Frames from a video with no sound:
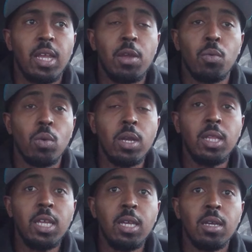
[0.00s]
and
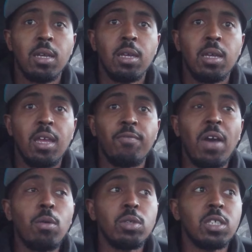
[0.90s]
really if
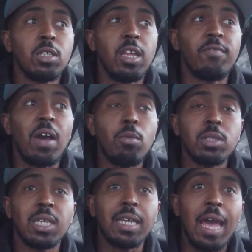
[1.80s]
i was a if i
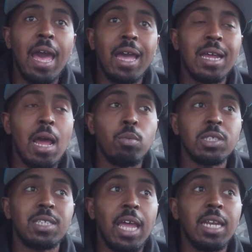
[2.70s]
was a guy and i
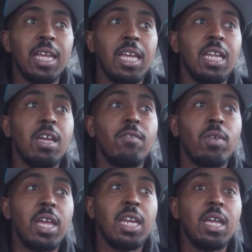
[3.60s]
was dating any of
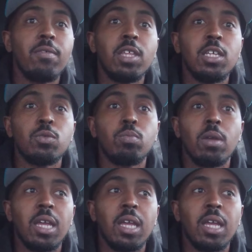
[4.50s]
any of these